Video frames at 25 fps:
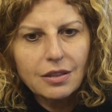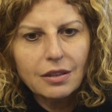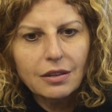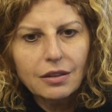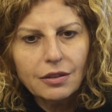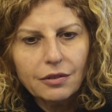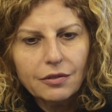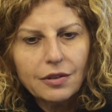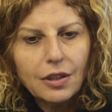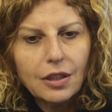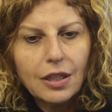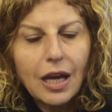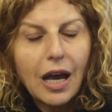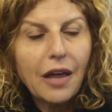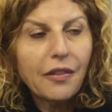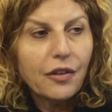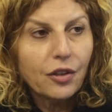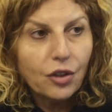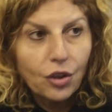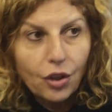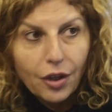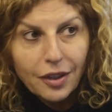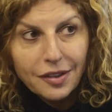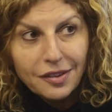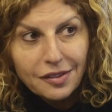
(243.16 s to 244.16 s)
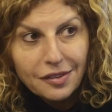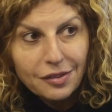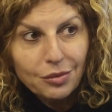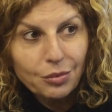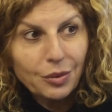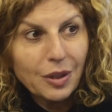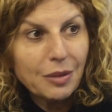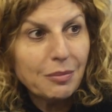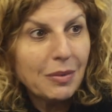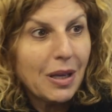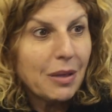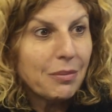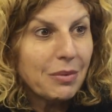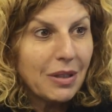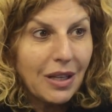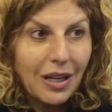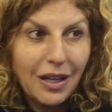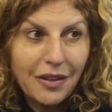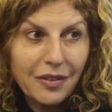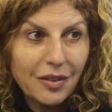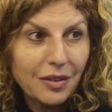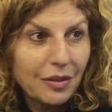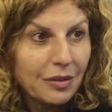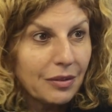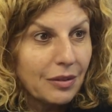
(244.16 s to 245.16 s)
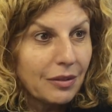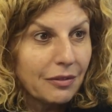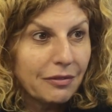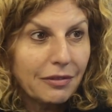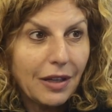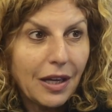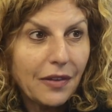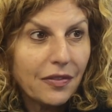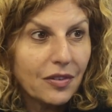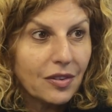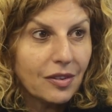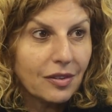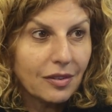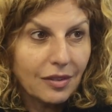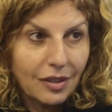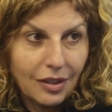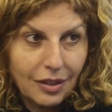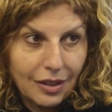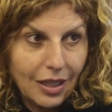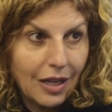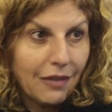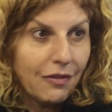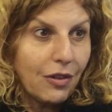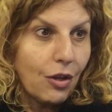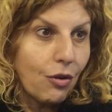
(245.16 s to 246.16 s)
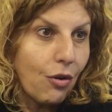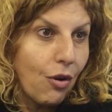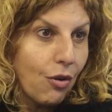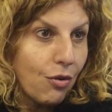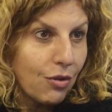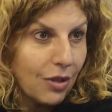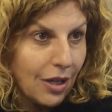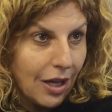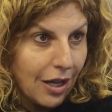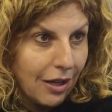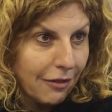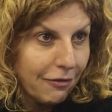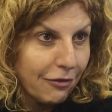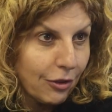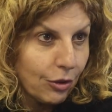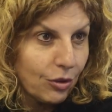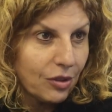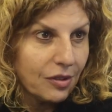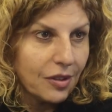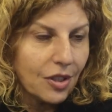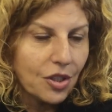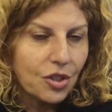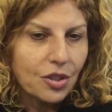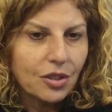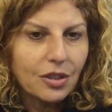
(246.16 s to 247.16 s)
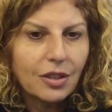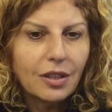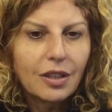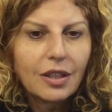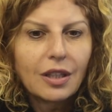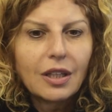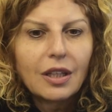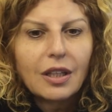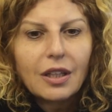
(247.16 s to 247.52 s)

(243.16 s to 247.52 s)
it to other nights where maybe other faiths can have their own Heartfelt session.